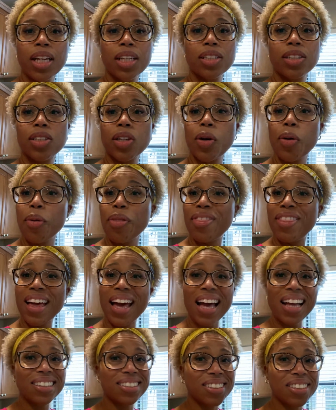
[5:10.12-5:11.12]
So
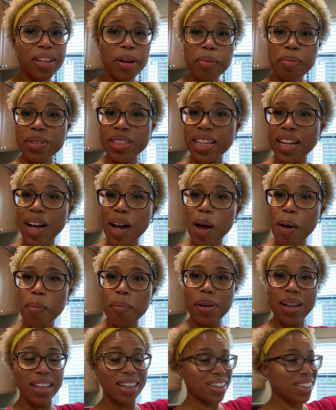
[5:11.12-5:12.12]
that sums it up.
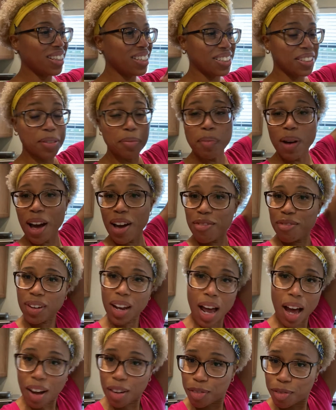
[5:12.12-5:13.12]
This is my
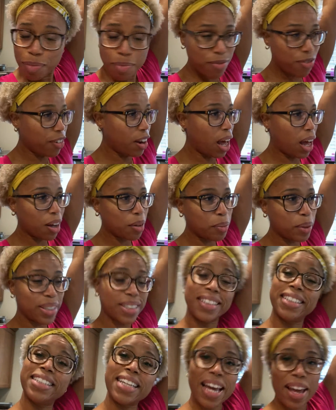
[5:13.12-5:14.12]

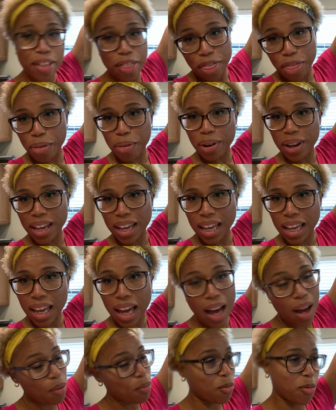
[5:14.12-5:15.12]
Vlogmas day 3.
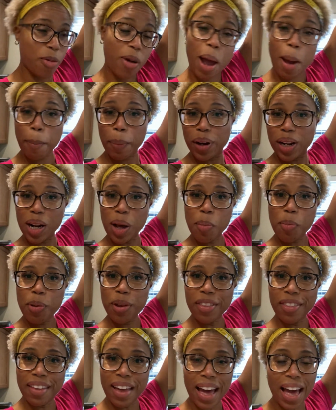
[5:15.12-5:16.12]
I'm wrapping it up
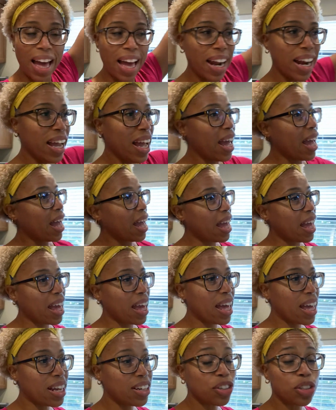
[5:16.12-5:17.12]
with that.
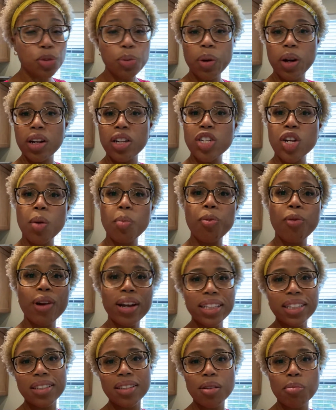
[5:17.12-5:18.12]
And just wanted to jump
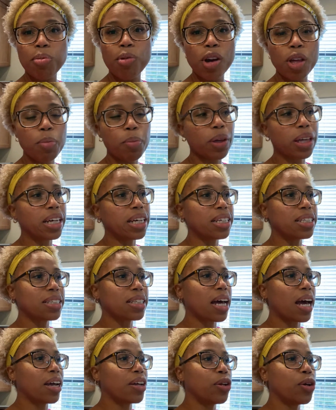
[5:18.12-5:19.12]
right to the point because
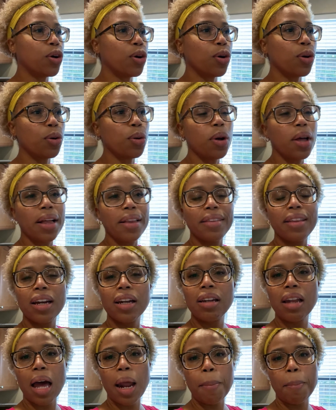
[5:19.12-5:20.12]
I know that a
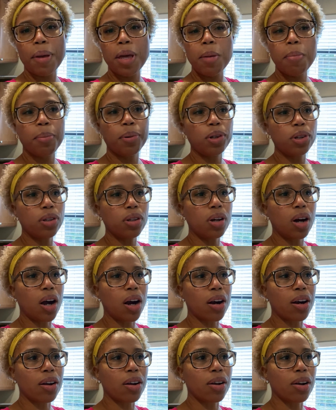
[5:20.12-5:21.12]
lot of people
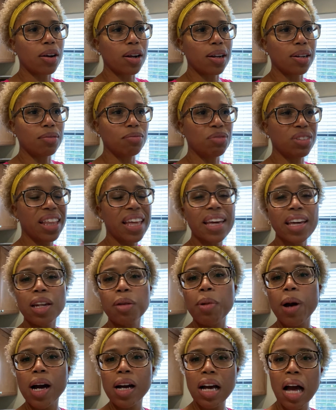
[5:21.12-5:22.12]
are thinking
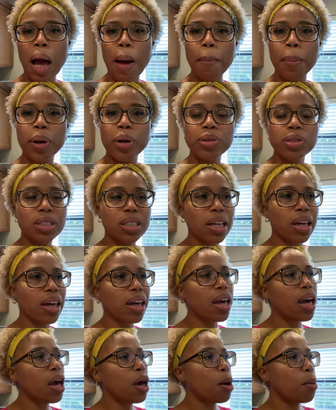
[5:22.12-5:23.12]
about
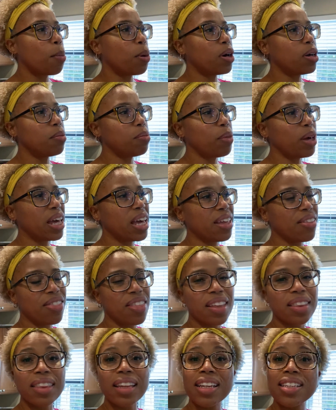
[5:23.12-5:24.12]
composting, but may
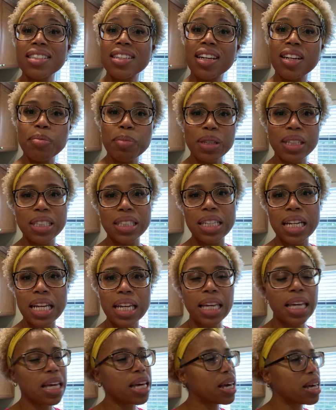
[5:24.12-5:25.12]
think that it's gonna be
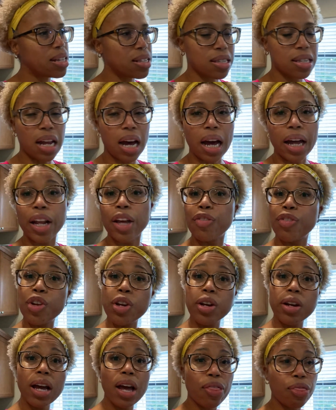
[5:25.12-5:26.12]
stinky. It's not. If you're
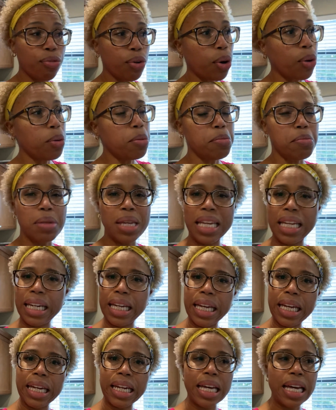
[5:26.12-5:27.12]
not throwing meat
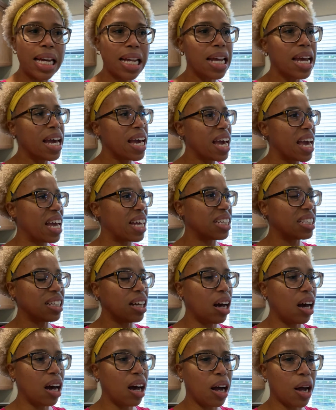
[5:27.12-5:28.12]
in it and
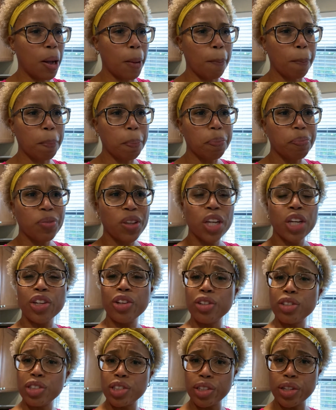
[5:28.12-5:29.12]
you're
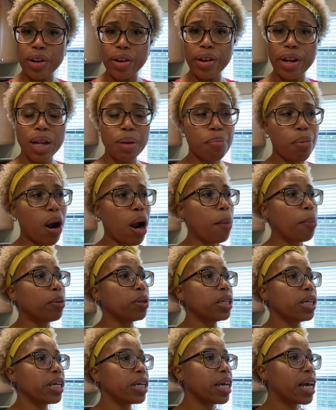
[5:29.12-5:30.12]
stirring it
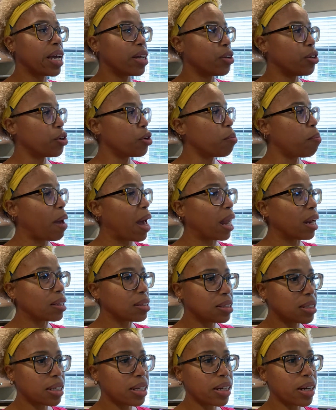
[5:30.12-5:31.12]
properly and you're
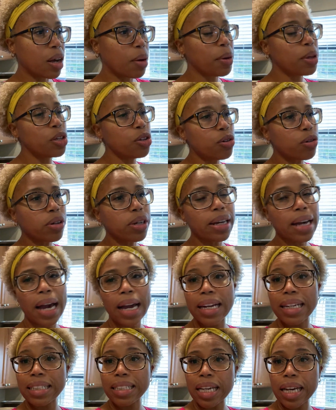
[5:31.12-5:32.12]
balancing it up, and you can kind
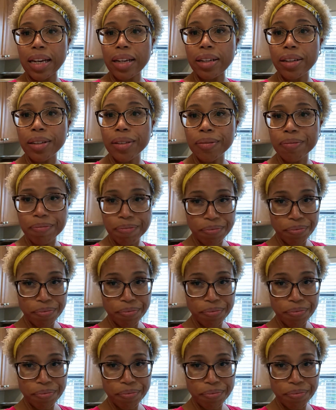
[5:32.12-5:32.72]
of tell,